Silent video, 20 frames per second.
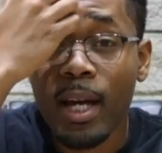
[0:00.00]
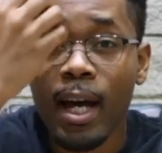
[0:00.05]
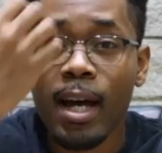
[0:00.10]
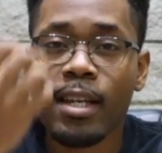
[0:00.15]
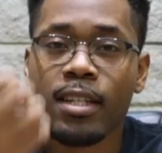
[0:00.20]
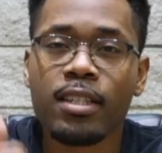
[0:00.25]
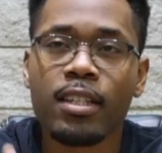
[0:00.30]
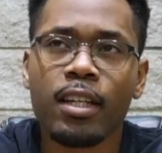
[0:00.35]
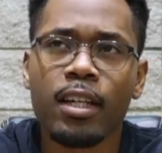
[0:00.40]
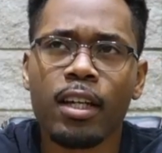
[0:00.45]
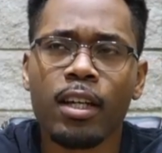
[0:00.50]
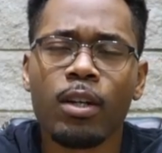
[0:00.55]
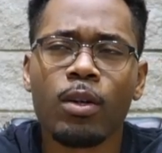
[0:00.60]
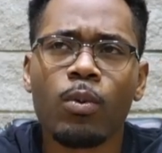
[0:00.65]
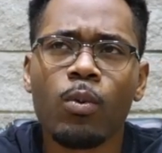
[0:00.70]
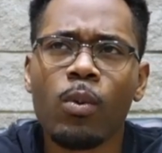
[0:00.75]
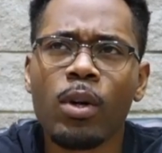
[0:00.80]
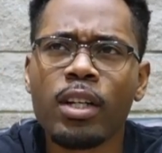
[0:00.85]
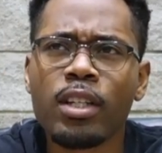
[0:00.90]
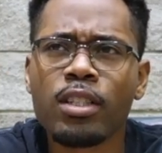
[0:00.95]
asking,
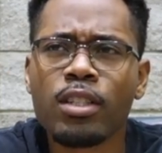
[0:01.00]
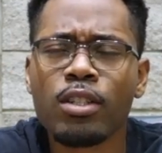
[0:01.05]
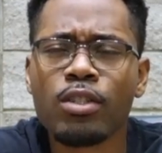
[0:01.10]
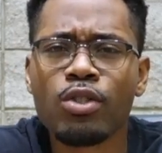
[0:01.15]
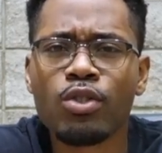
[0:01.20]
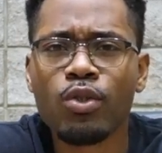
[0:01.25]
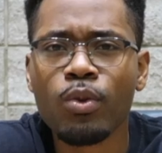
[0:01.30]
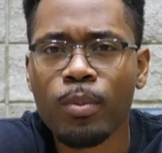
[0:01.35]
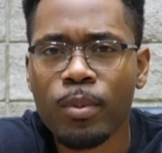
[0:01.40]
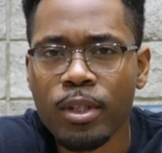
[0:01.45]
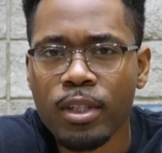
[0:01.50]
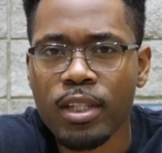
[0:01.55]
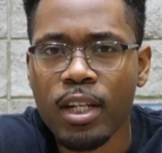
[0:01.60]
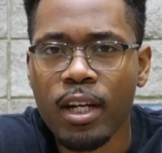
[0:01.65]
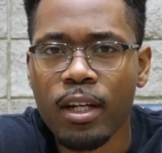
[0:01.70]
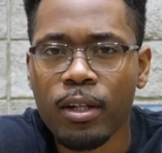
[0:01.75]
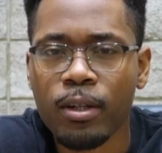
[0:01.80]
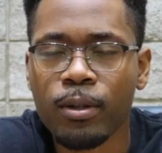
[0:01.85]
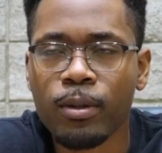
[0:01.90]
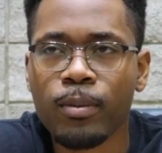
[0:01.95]
what is a
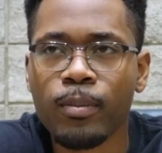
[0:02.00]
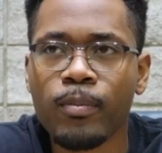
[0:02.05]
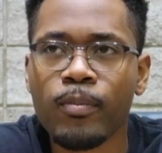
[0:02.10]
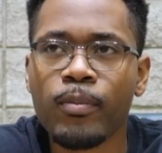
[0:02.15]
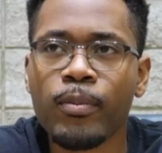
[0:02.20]
supercycle?